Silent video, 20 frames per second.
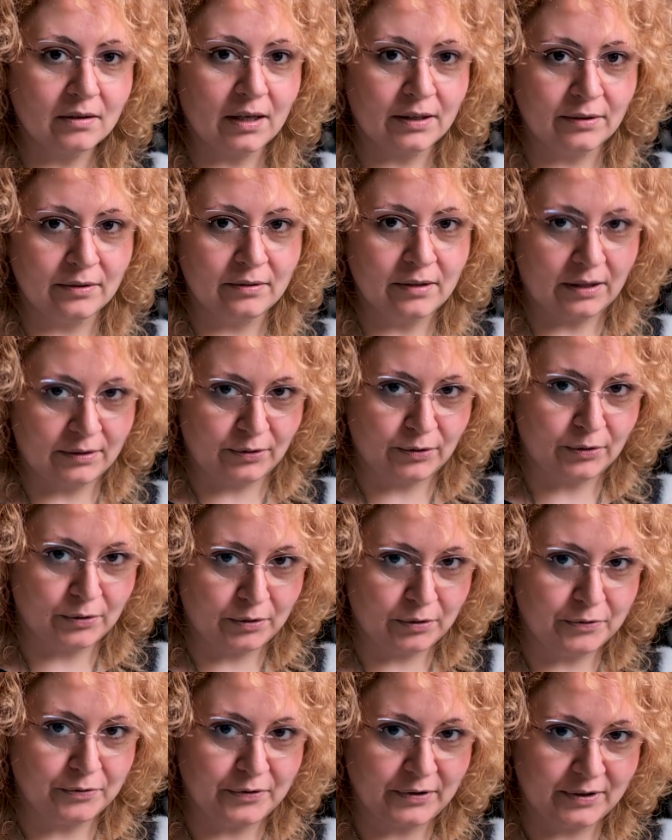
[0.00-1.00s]
I
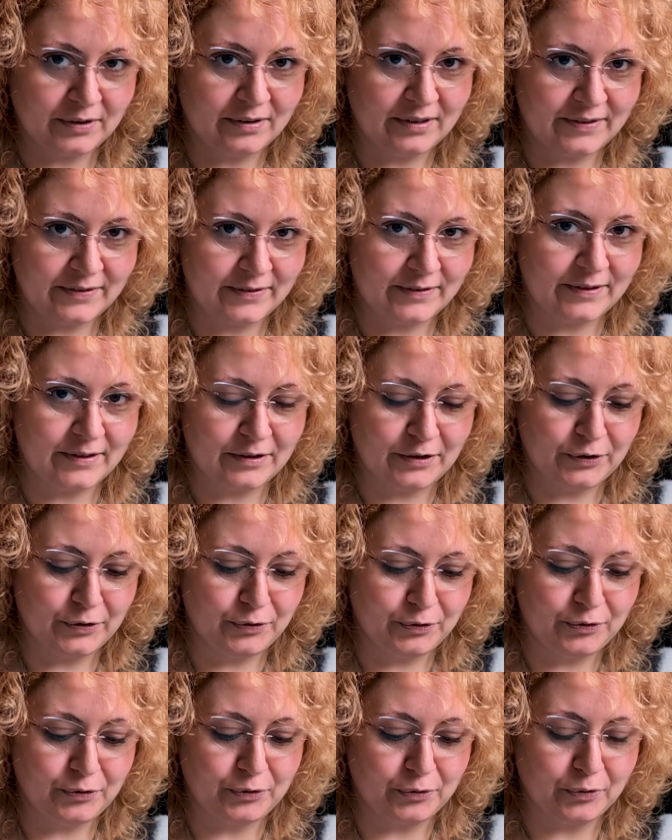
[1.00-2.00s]
don't often necessarily
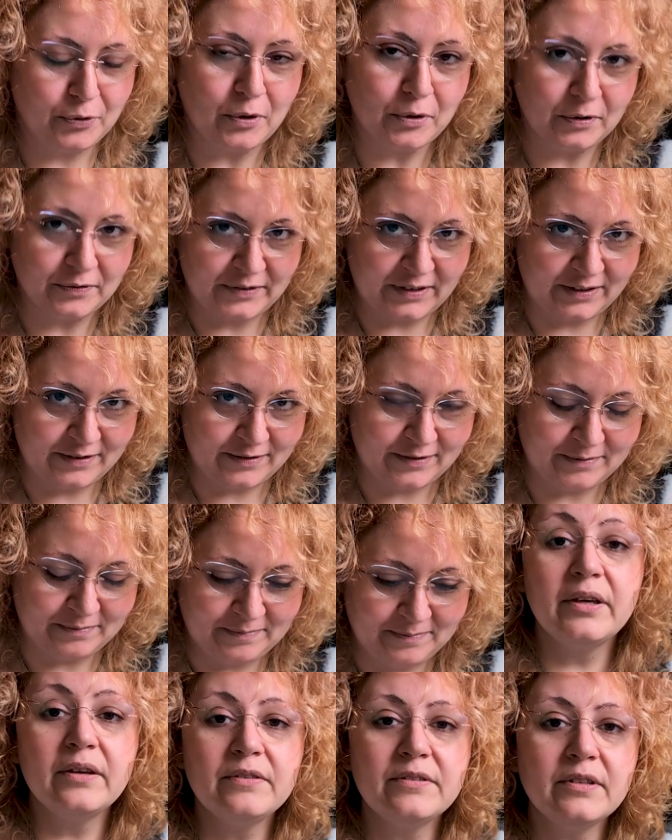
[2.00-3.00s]
do all of this
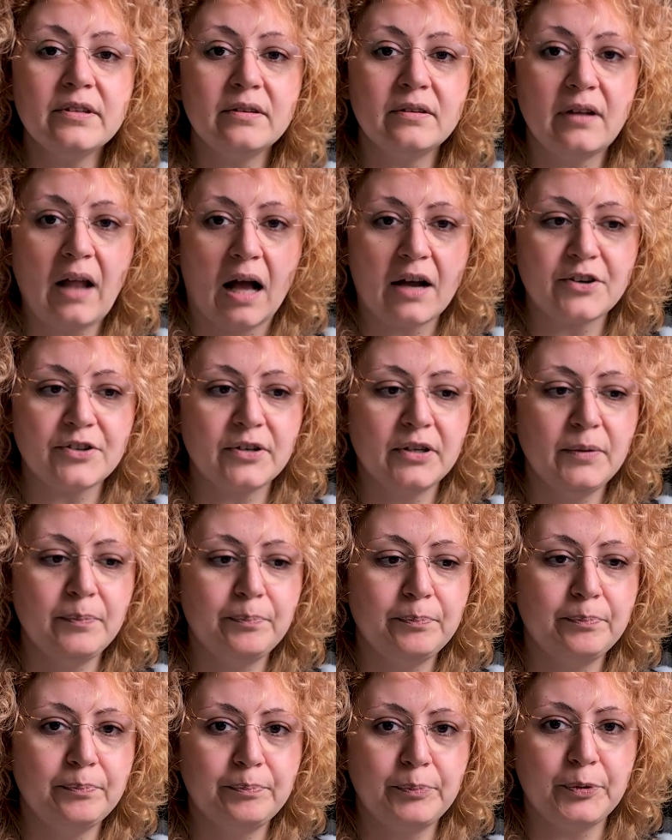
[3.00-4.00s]
because it could
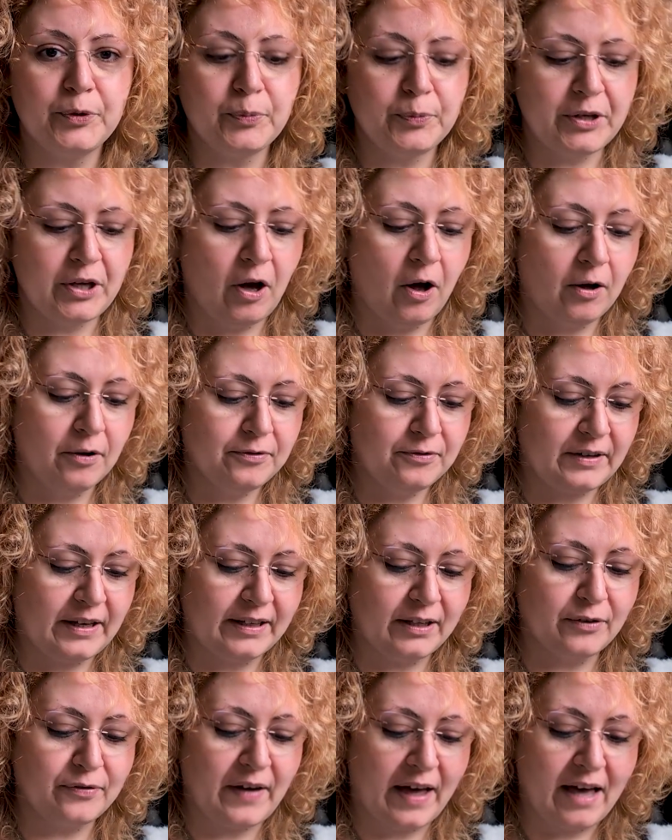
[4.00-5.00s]
actually put me off.
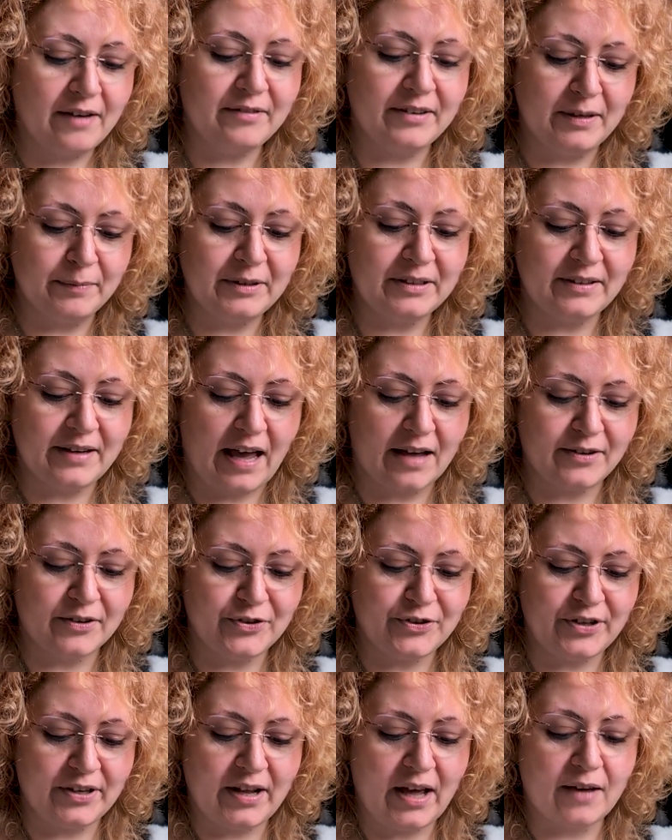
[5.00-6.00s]
Like, if I have limited
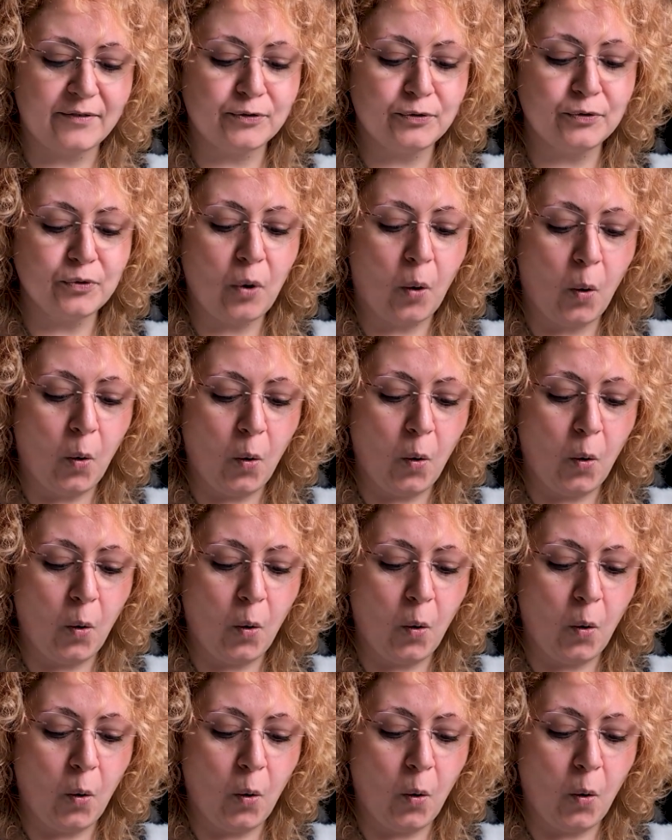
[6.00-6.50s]
energy and I have to do